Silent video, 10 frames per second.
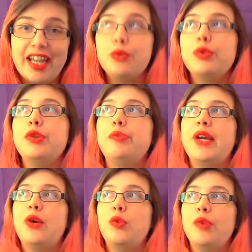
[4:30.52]
it would
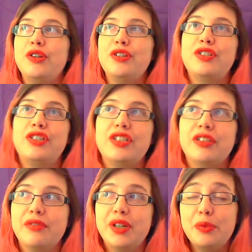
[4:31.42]
be almost,
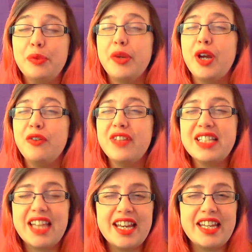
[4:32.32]
well, it would be over
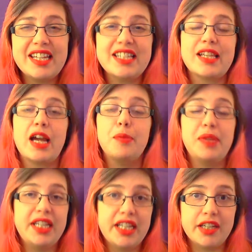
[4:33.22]
10 years, I
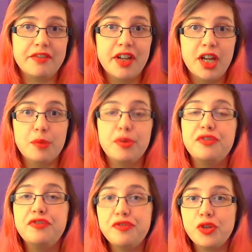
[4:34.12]
believe,
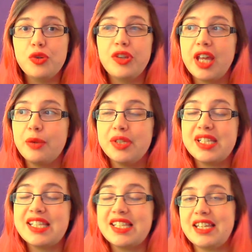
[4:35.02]
before they
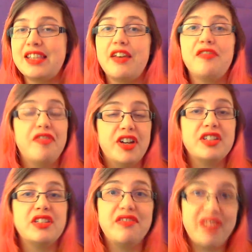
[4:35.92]
would see their
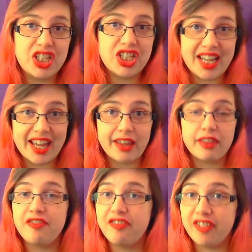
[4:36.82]
first feature length
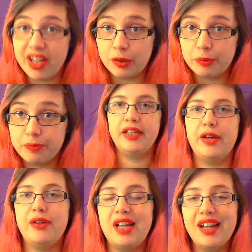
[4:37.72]
film.
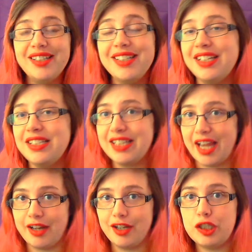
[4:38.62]
Now, in
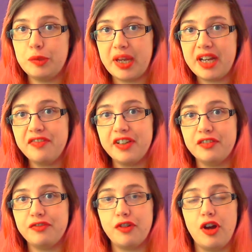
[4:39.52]
1910, to
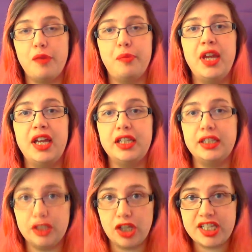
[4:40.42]
benefit from
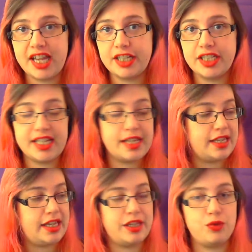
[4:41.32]
Los
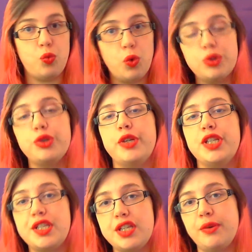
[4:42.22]
Angeles's water
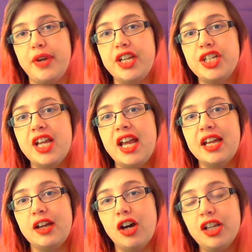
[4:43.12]
and sewage,
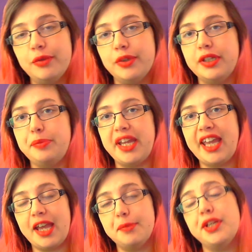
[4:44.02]
Hollywood
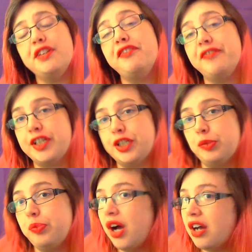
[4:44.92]
became an
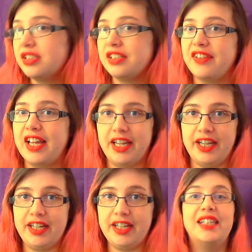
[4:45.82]
official part of LA.
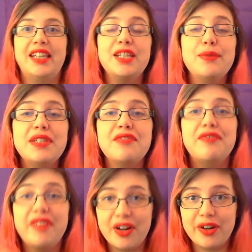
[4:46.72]
This was
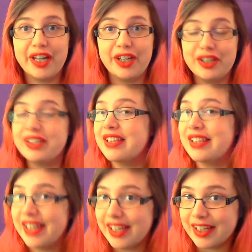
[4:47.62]
a very good
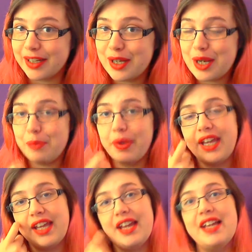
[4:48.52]
thing
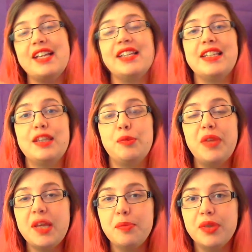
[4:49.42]
because the
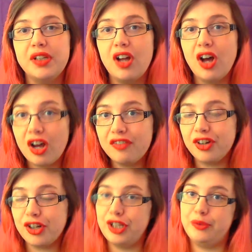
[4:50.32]
people of
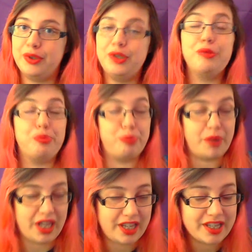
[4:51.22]
Hollywood,
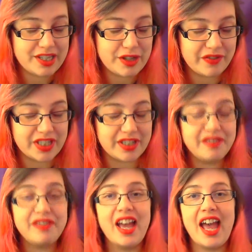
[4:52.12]
being
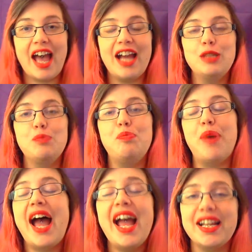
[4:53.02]
conservative, had
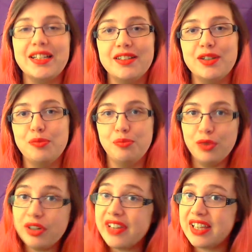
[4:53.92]
banned
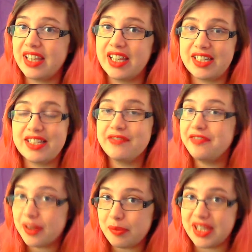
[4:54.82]
movie theaters
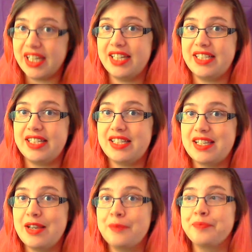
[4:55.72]
and film theaters.